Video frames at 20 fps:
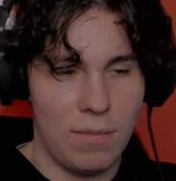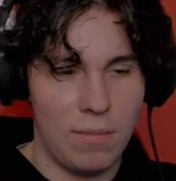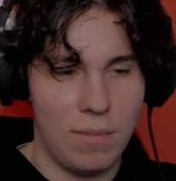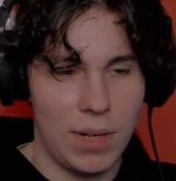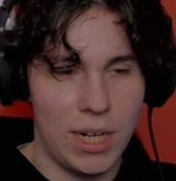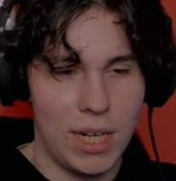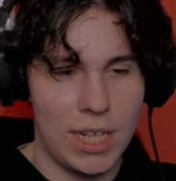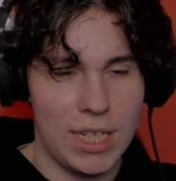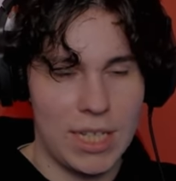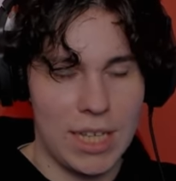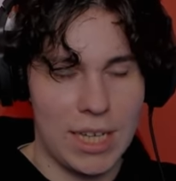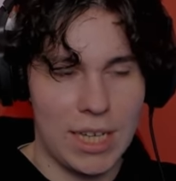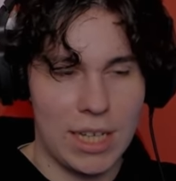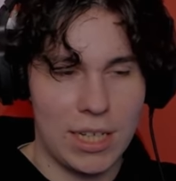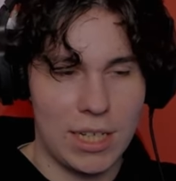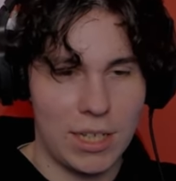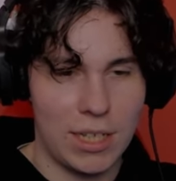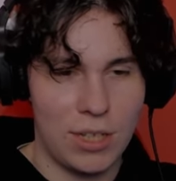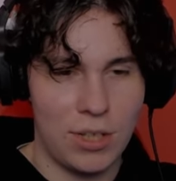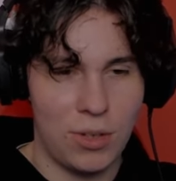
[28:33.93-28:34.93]
But it's
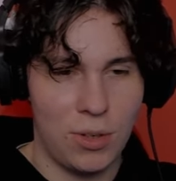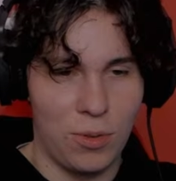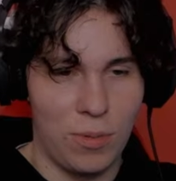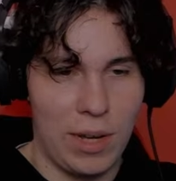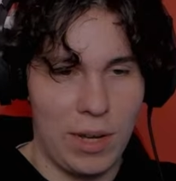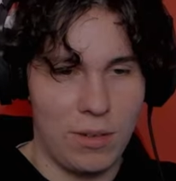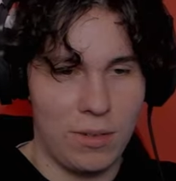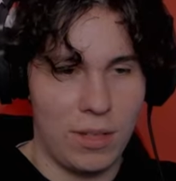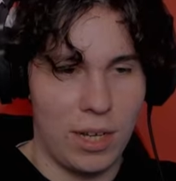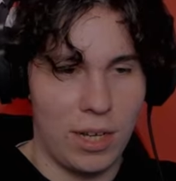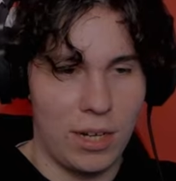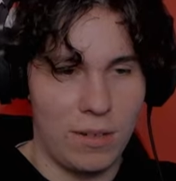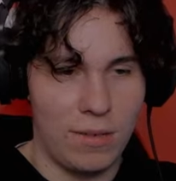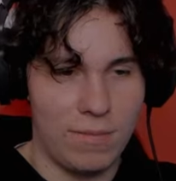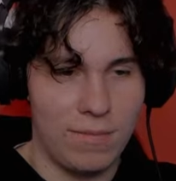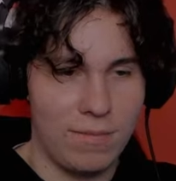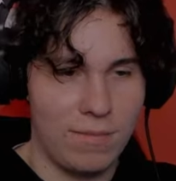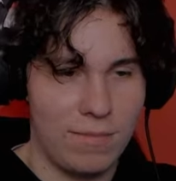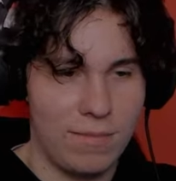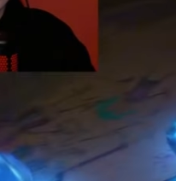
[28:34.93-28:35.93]
like so well done.